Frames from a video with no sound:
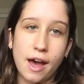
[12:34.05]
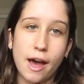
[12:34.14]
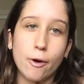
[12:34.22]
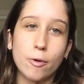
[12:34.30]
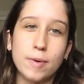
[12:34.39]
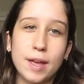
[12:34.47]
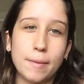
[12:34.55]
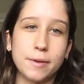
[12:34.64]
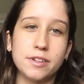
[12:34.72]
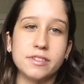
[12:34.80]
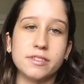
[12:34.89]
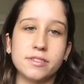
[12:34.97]
I will be able
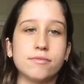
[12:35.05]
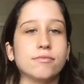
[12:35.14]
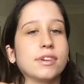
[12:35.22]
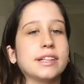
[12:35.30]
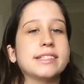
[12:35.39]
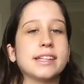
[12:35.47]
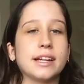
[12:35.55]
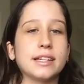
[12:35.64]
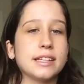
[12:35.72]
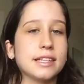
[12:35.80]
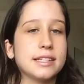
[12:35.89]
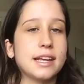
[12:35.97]
to just rinse it
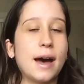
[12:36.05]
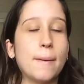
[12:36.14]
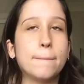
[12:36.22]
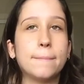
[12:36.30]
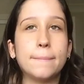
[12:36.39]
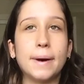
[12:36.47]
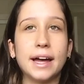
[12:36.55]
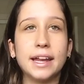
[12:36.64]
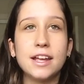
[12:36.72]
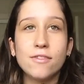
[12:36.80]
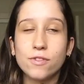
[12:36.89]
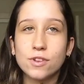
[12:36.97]
under the tap. But
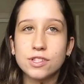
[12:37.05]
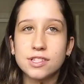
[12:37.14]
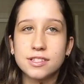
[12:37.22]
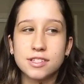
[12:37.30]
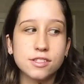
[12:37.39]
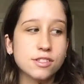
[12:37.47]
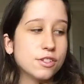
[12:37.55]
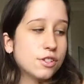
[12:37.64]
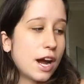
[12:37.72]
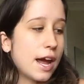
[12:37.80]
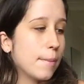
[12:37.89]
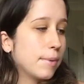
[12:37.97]
if yours is just a
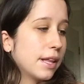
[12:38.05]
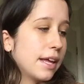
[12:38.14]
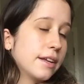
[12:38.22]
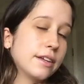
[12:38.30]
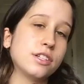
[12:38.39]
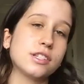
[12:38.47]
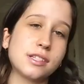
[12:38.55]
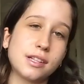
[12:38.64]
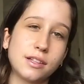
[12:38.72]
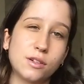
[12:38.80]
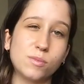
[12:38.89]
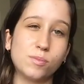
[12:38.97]
dry epilator, just a
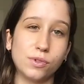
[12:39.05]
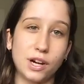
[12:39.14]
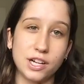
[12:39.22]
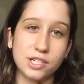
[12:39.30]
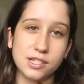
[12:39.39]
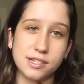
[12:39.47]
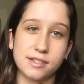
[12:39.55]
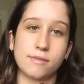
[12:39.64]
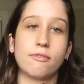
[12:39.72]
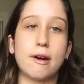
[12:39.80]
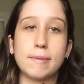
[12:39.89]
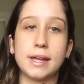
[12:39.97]
little brush and
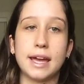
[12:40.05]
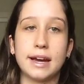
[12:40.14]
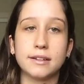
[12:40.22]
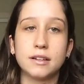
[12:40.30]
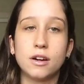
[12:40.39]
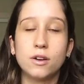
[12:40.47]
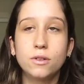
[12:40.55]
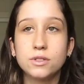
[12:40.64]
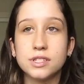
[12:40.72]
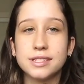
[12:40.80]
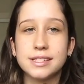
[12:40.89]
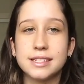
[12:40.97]
some rubbing alcohol
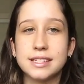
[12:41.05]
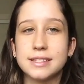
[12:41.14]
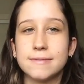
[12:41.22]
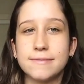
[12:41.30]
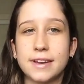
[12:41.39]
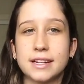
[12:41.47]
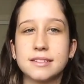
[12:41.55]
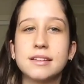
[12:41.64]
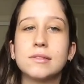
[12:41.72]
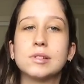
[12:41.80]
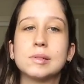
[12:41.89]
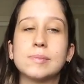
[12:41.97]
just to disinfect
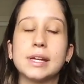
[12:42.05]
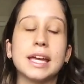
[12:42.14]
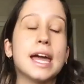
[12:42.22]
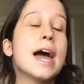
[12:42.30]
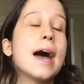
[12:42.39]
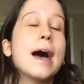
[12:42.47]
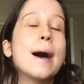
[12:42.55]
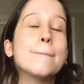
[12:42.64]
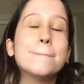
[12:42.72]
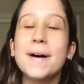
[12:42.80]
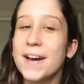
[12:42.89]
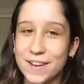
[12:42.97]
it will be
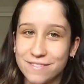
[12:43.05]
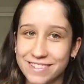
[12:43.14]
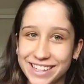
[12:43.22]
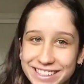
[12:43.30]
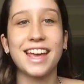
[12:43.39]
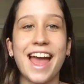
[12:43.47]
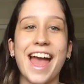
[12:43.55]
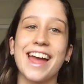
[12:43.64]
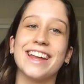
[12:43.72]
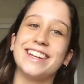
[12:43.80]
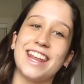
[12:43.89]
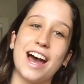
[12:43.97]
perfect.
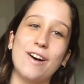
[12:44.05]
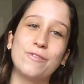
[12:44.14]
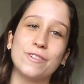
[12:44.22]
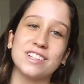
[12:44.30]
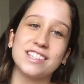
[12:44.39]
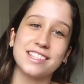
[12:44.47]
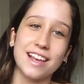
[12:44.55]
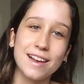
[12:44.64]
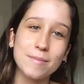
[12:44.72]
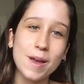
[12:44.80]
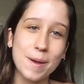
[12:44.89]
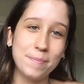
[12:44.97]
Now for
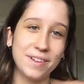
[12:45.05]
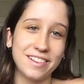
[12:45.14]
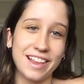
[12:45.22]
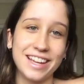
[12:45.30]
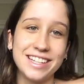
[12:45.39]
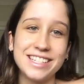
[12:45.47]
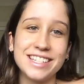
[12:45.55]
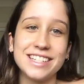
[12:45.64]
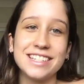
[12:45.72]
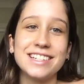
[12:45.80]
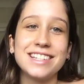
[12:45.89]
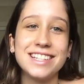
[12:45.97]
some
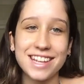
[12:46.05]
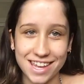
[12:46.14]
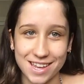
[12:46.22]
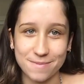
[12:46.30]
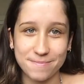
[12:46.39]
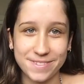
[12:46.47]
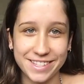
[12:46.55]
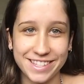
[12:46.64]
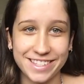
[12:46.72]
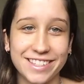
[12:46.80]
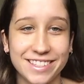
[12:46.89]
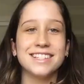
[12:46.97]
epilation
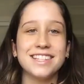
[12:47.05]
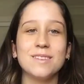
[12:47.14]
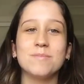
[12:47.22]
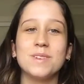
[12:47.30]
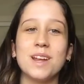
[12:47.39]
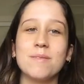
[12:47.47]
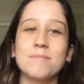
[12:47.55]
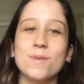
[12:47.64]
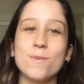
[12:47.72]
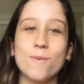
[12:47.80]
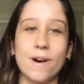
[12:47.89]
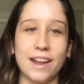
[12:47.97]
tips. Tip
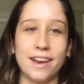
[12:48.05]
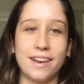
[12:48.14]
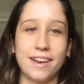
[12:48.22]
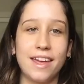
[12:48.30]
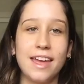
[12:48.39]
number 1.